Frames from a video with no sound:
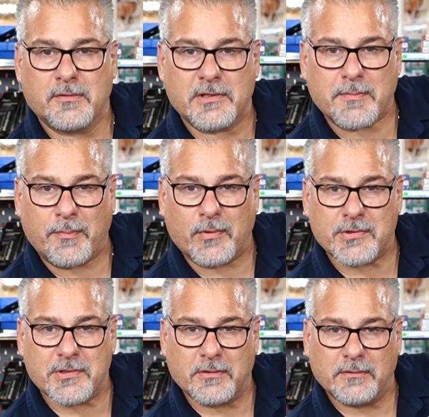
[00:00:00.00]
There's my
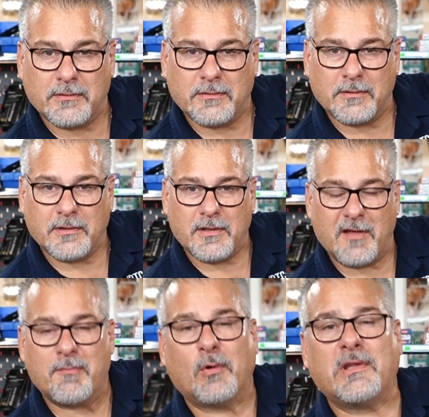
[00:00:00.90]
Porsche.
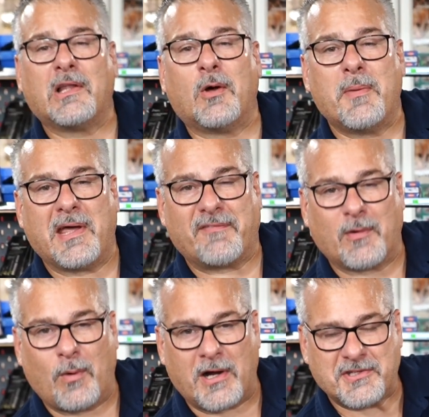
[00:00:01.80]
Modelo man, if
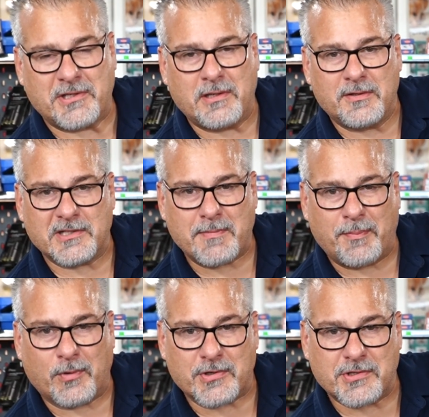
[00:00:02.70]
you're watching, there's my
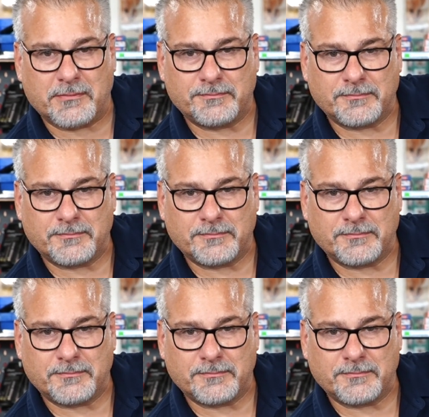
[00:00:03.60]
Porsche.